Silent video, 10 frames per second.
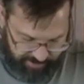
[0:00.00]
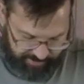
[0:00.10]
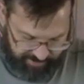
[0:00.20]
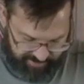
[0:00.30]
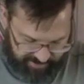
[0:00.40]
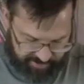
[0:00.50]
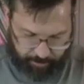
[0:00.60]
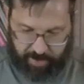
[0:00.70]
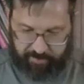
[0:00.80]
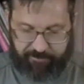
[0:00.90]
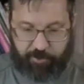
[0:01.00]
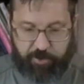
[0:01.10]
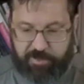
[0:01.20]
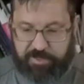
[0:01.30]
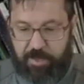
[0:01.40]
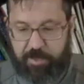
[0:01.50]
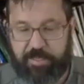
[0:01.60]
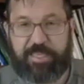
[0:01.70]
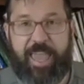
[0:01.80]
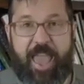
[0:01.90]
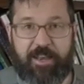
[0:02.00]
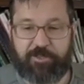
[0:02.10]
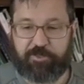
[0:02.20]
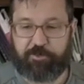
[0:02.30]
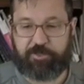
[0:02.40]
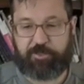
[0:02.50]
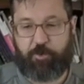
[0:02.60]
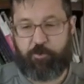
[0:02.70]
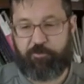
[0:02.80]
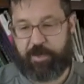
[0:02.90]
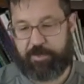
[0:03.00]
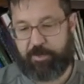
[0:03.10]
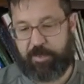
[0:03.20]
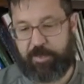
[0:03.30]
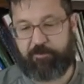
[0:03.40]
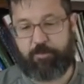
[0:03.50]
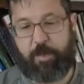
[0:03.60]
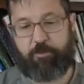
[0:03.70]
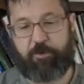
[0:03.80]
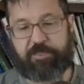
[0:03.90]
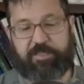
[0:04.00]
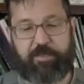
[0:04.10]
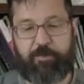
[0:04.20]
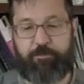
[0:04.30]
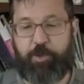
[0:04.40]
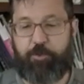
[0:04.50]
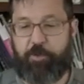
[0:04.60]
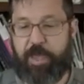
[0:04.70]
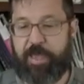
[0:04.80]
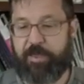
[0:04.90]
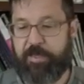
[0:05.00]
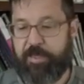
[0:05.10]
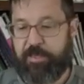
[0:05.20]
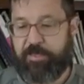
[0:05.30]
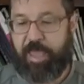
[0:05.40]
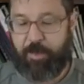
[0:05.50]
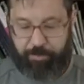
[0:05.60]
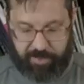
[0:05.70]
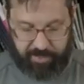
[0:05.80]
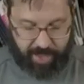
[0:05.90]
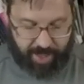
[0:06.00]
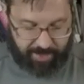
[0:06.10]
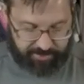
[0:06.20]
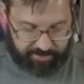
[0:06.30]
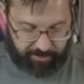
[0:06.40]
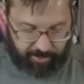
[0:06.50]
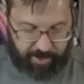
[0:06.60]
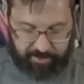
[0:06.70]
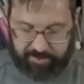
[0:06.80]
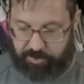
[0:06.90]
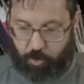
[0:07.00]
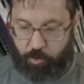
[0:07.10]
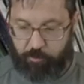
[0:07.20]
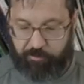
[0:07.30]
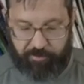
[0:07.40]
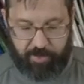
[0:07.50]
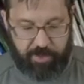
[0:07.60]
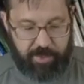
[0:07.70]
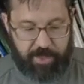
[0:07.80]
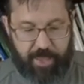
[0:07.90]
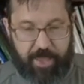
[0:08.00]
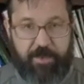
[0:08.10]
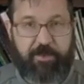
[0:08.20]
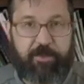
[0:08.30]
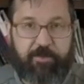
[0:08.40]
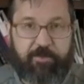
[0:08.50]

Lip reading: this is my first canister stove, and I remember it's the Bleuet camping gas stove. And